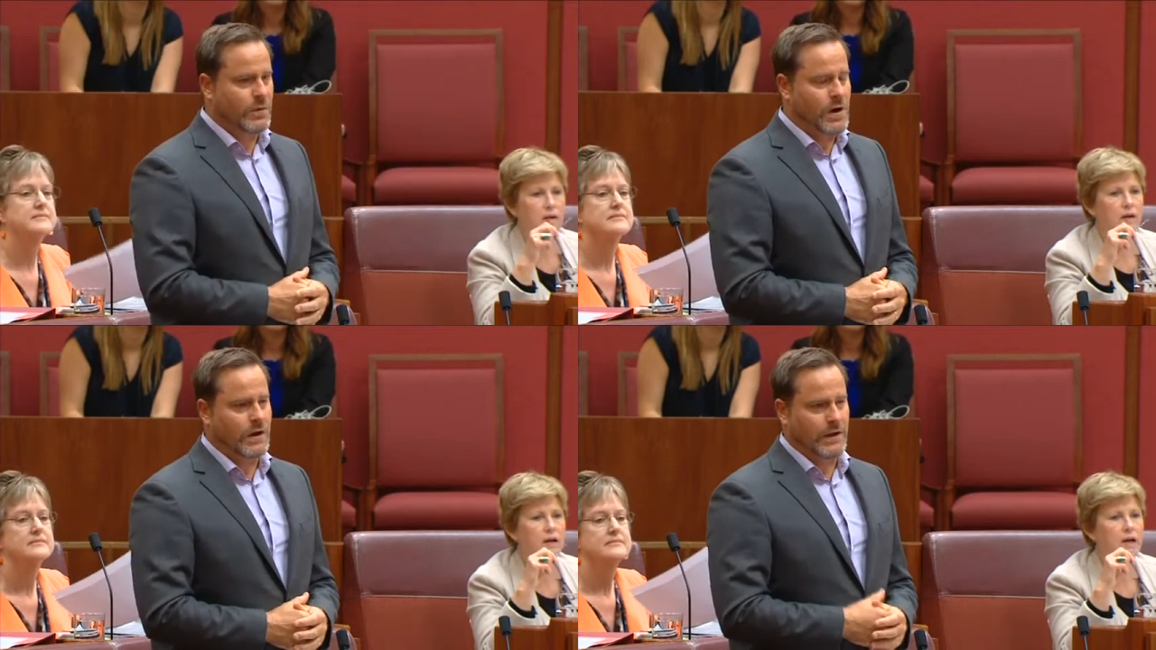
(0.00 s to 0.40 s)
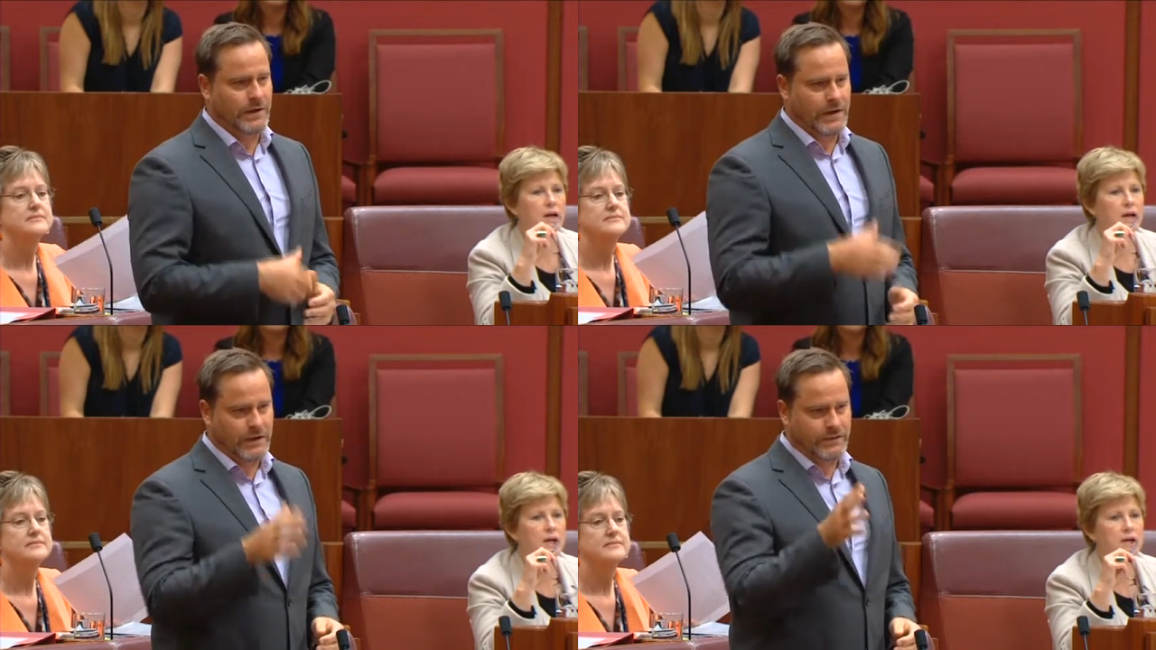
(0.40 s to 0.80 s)
Speaker 1: while, and,
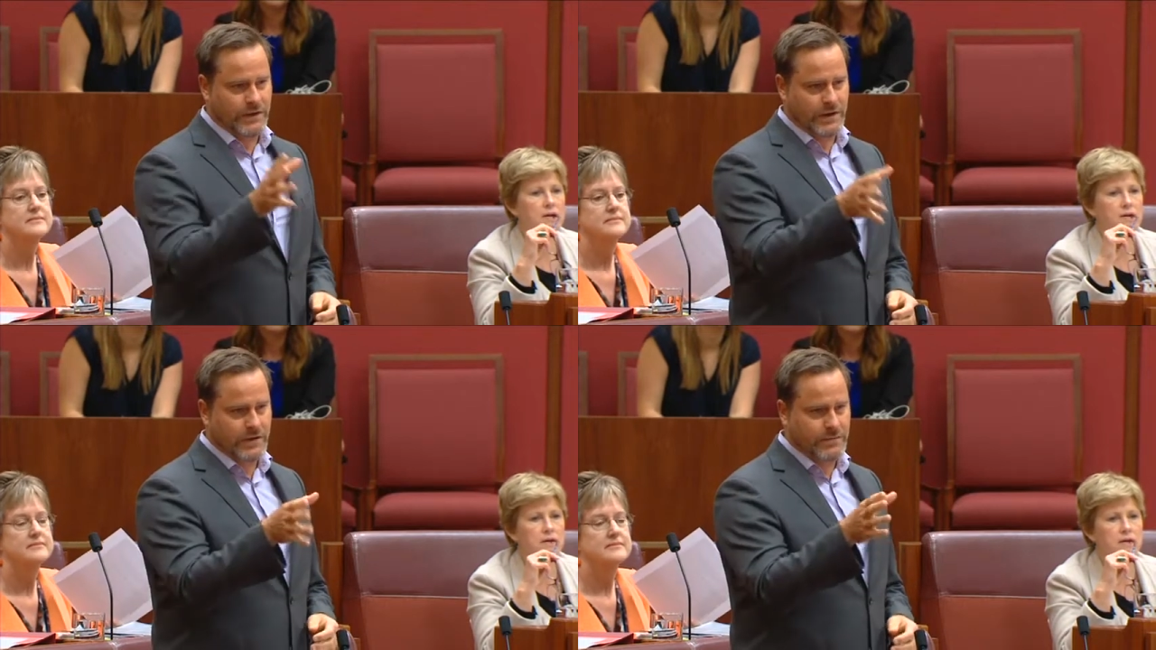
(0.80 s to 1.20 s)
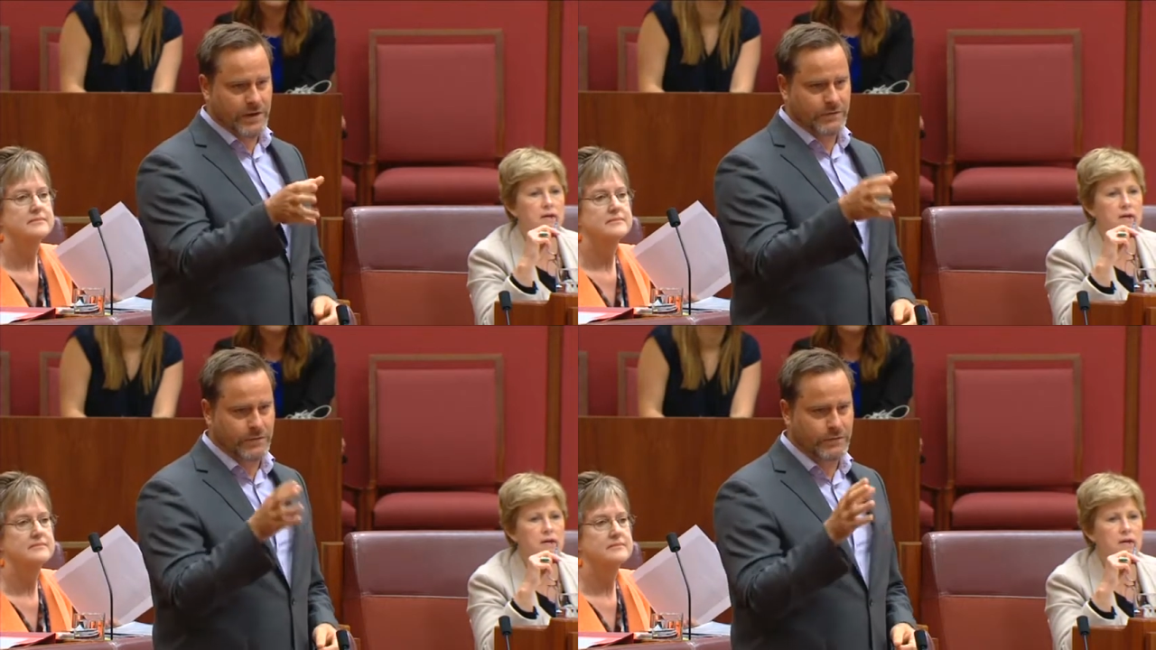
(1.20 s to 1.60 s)
and Senator
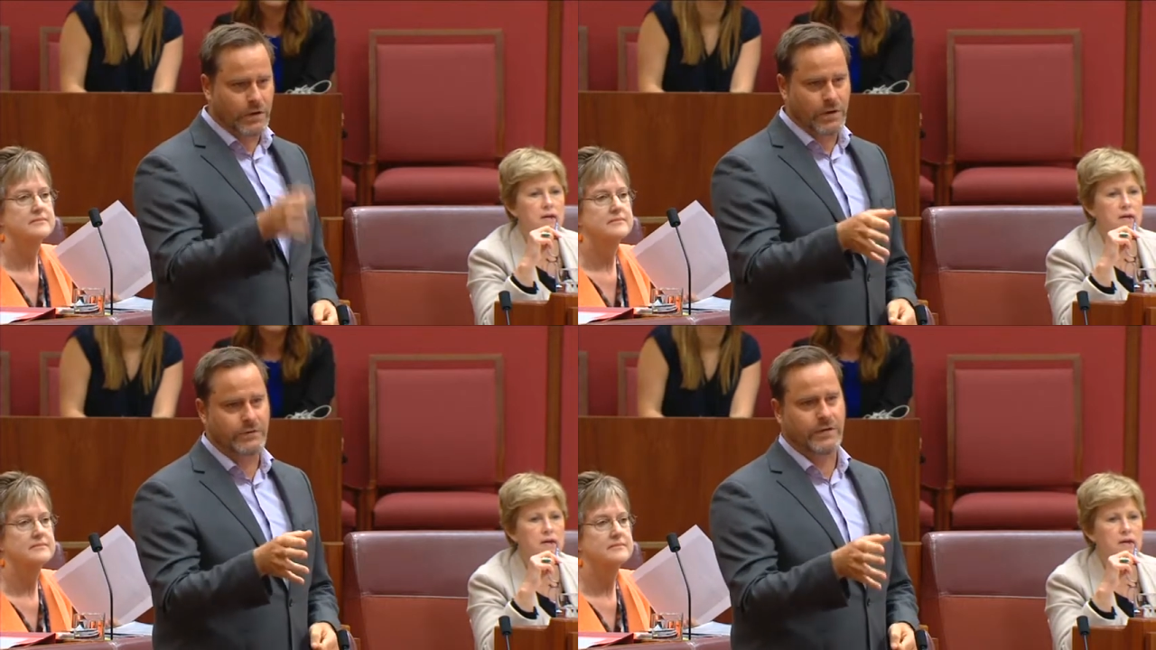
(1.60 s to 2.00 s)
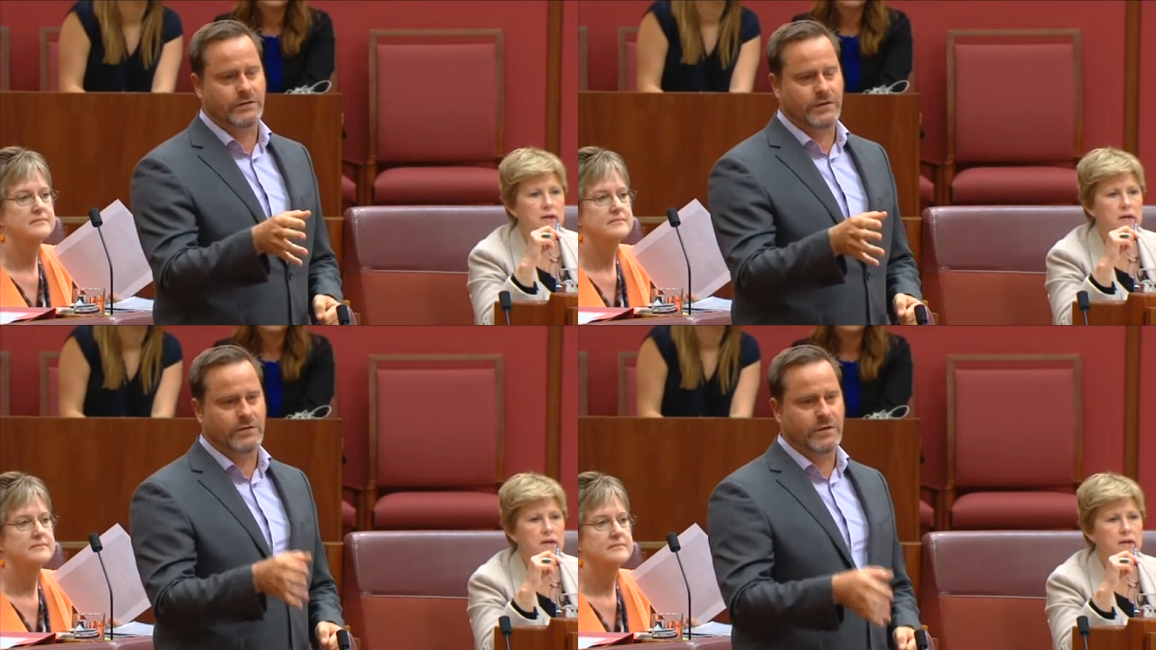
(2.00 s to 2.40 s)
Betts was not
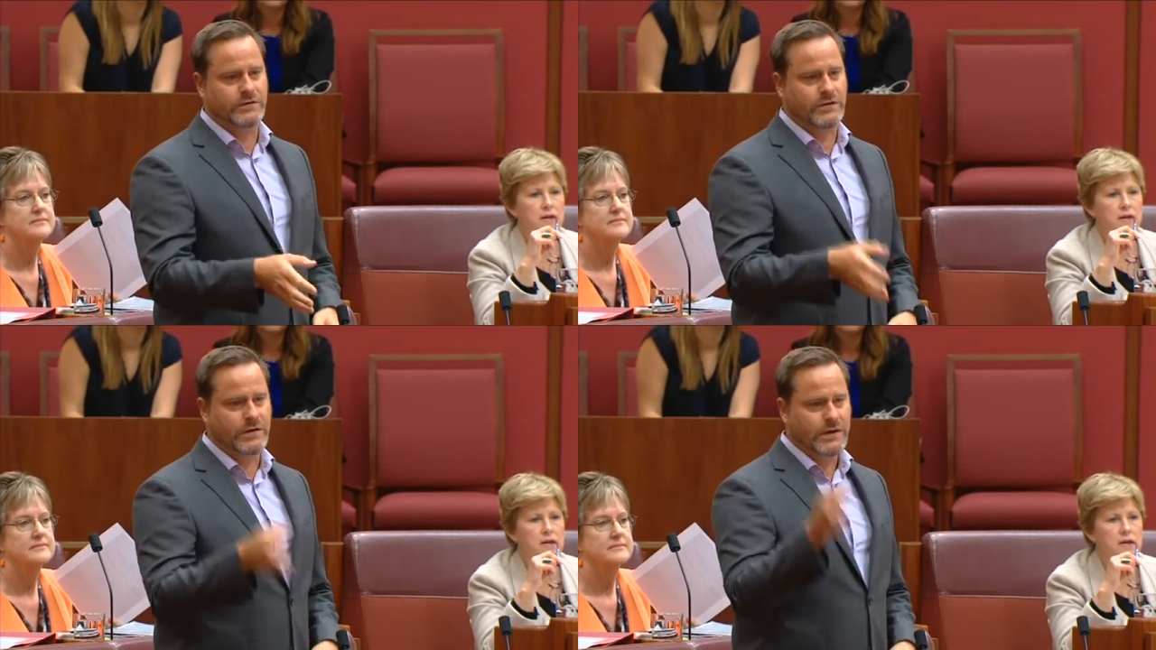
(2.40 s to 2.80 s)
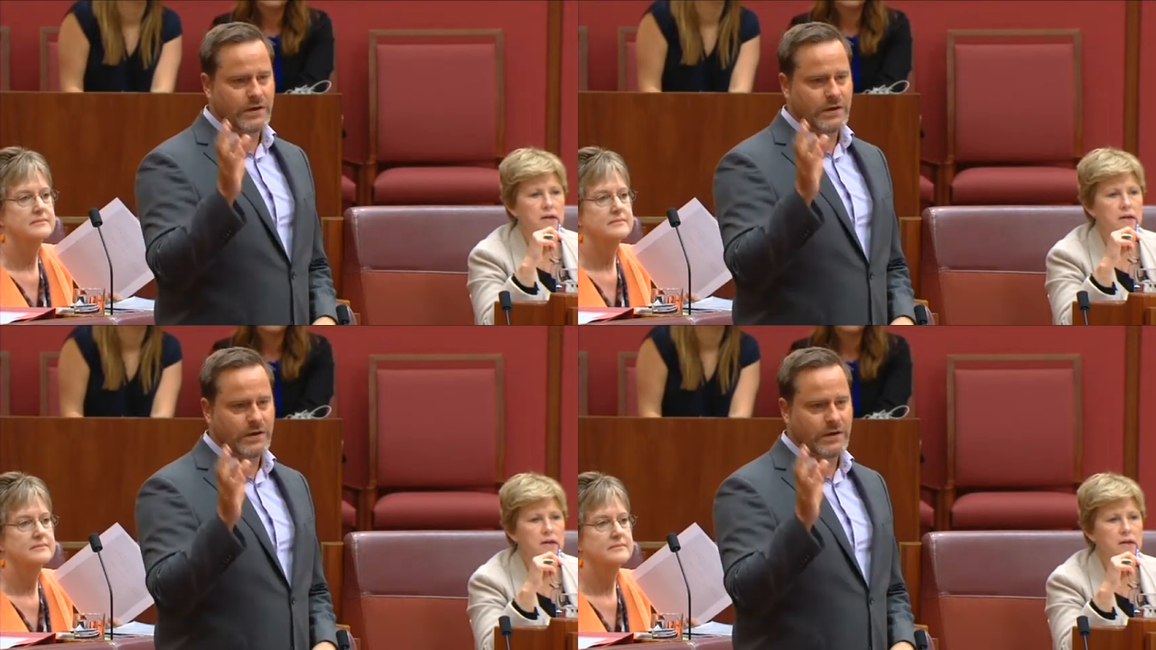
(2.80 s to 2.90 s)
addressing the question.